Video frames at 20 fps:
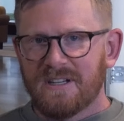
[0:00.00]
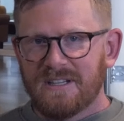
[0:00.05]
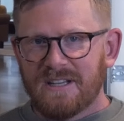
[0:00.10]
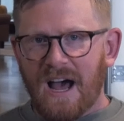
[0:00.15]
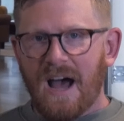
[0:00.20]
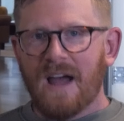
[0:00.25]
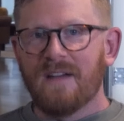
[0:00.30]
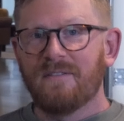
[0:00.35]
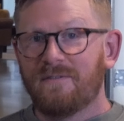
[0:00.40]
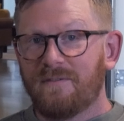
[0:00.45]
to
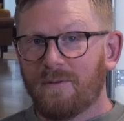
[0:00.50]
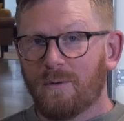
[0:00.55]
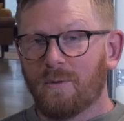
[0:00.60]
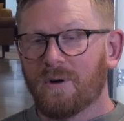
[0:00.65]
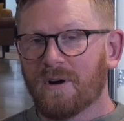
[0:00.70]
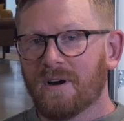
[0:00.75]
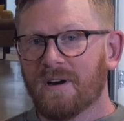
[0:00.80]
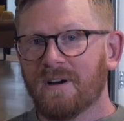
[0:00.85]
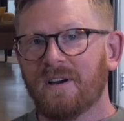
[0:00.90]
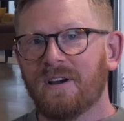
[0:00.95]
die
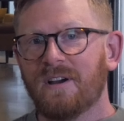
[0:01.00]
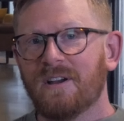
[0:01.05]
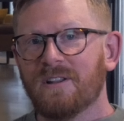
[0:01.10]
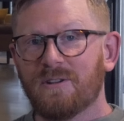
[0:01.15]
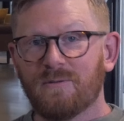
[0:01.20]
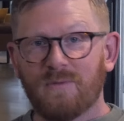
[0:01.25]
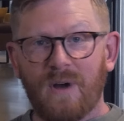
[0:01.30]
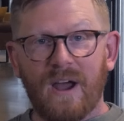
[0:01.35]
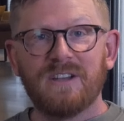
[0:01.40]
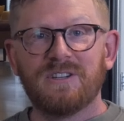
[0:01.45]
for
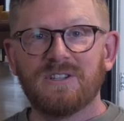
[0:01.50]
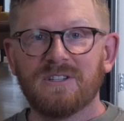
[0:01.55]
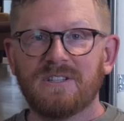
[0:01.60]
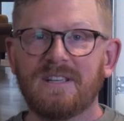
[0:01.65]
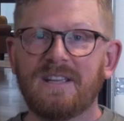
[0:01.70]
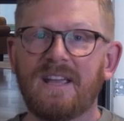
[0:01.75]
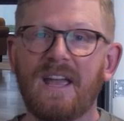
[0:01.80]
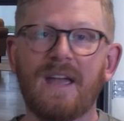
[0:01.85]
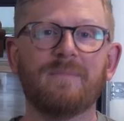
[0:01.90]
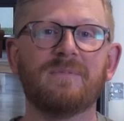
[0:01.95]
the righteous,
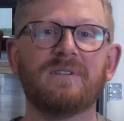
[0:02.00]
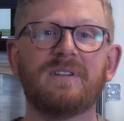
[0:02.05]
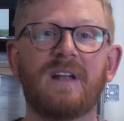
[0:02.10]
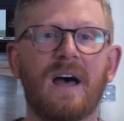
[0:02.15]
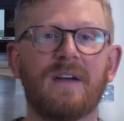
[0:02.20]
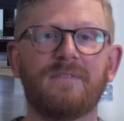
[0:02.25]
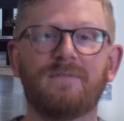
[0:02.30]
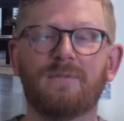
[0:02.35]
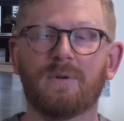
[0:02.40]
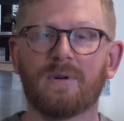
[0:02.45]
he came to
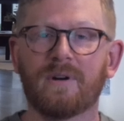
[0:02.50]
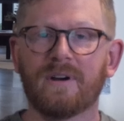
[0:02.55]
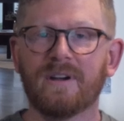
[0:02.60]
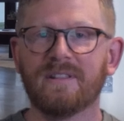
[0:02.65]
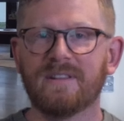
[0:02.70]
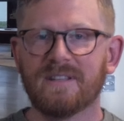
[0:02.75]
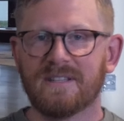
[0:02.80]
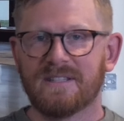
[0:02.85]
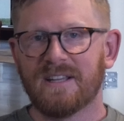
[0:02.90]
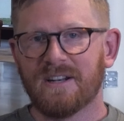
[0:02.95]
die for
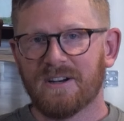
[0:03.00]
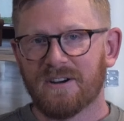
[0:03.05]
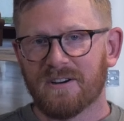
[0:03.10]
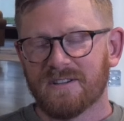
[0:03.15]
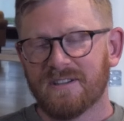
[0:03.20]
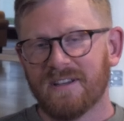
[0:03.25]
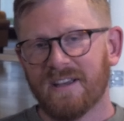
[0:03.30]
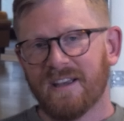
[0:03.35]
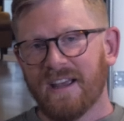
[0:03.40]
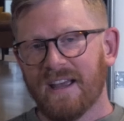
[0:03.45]
the
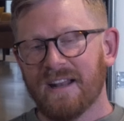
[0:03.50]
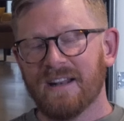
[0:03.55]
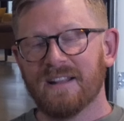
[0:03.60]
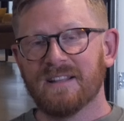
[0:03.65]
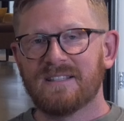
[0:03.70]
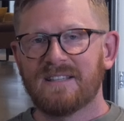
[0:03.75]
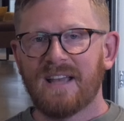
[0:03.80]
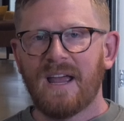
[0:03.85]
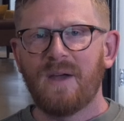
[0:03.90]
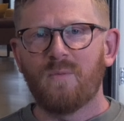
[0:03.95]
sinners. And in
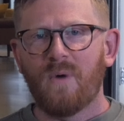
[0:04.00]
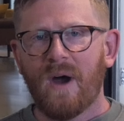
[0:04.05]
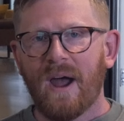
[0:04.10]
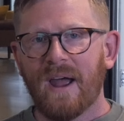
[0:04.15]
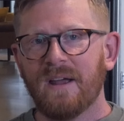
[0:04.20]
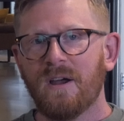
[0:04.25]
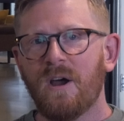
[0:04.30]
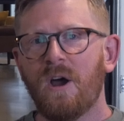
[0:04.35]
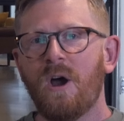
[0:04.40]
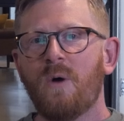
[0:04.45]
the same
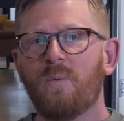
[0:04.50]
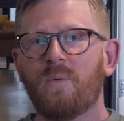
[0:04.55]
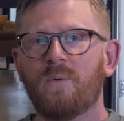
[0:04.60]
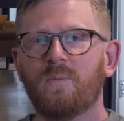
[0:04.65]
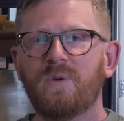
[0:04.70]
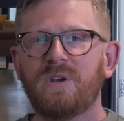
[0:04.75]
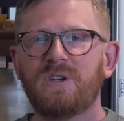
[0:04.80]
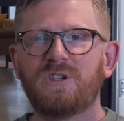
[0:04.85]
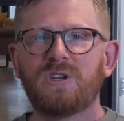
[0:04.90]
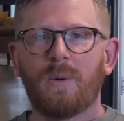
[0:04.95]
way,
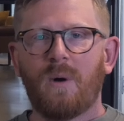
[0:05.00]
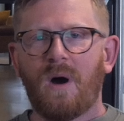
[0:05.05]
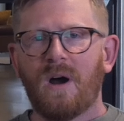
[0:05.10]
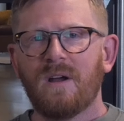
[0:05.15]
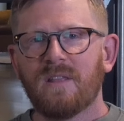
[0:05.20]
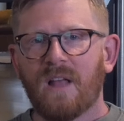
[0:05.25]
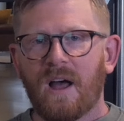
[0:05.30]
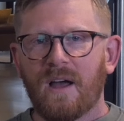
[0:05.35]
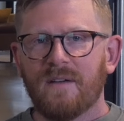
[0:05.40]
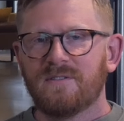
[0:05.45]
when we show
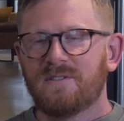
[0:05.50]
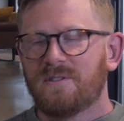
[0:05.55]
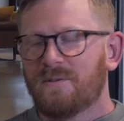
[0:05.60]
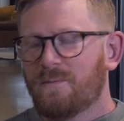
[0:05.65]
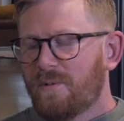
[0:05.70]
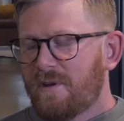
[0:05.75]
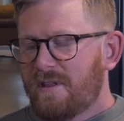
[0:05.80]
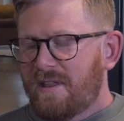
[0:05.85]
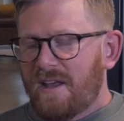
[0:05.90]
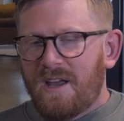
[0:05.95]
our lives,
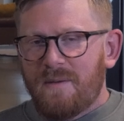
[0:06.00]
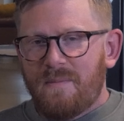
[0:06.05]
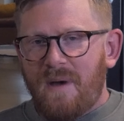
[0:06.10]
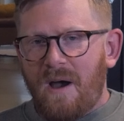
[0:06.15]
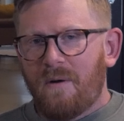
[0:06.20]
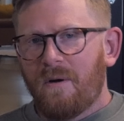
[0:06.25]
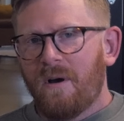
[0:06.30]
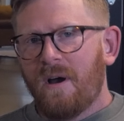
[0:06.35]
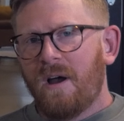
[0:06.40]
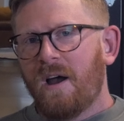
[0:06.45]
you think
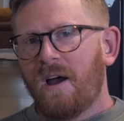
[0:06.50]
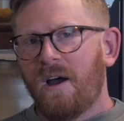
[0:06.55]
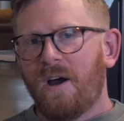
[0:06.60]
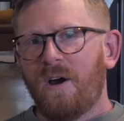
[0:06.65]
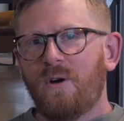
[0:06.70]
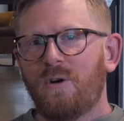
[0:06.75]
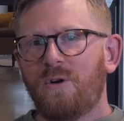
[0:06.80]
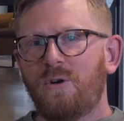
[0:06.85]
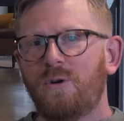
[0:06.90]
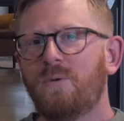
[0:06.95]
about
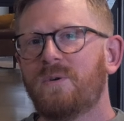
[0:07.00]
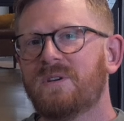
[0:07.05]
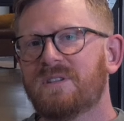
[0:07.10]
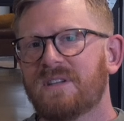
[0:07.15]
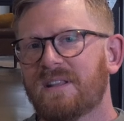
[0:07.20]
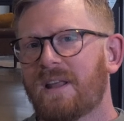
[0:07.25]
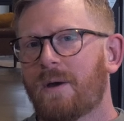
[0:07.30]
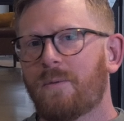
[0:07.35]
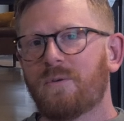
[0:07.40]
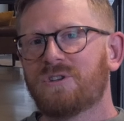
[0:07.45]
who is
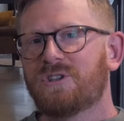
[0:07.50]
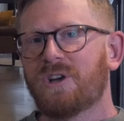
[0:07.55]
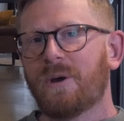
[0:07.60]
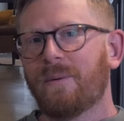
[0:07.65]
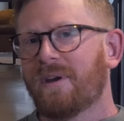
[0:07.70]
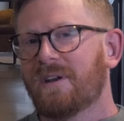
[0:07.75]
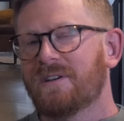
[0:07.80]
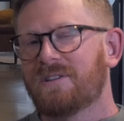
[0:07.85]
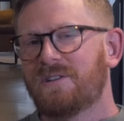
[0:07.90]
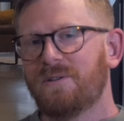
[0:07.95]
it that we're
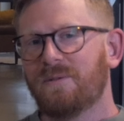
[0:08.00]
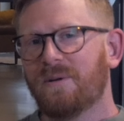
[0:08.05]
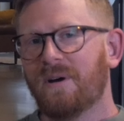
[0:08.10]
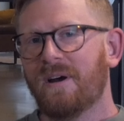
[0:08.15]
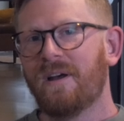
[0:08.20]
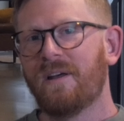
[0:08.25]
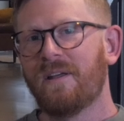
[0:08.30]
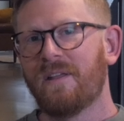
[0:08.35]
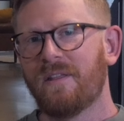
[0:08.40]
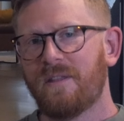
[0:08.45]
showing it to?
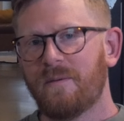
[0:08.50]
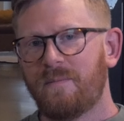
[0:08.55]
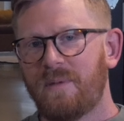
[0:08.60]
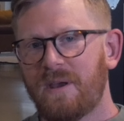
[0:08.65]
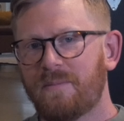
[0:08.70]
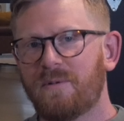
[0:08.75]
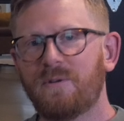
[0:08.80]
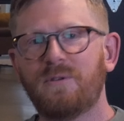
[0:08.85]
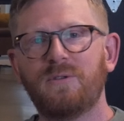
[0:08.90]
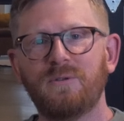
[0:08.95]
The
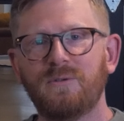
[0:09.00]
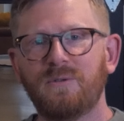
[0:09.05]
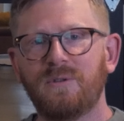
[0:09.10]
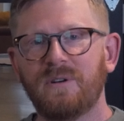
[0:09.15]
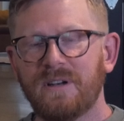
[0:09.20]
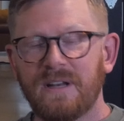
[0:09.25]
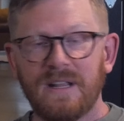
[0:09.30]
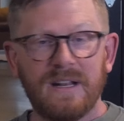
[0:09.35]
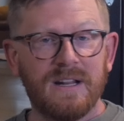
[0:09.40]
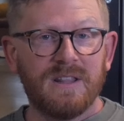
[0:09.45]
people who
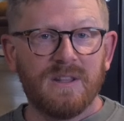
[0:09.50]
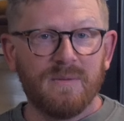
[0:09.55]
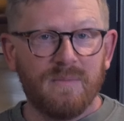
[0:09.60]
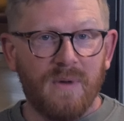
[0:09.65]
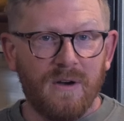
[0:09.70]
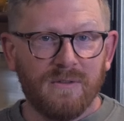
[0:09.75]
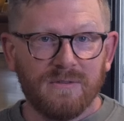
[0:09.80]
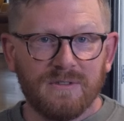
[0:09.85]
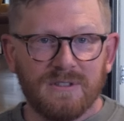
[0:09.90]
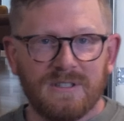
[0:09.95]
need it the
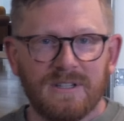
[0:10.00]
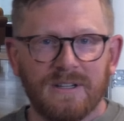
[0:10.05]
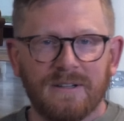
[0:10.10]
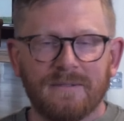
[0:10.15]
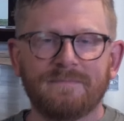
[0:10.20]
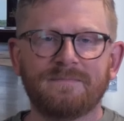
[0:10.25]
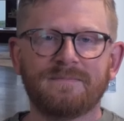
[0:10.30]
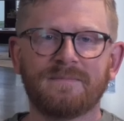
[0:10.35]
most.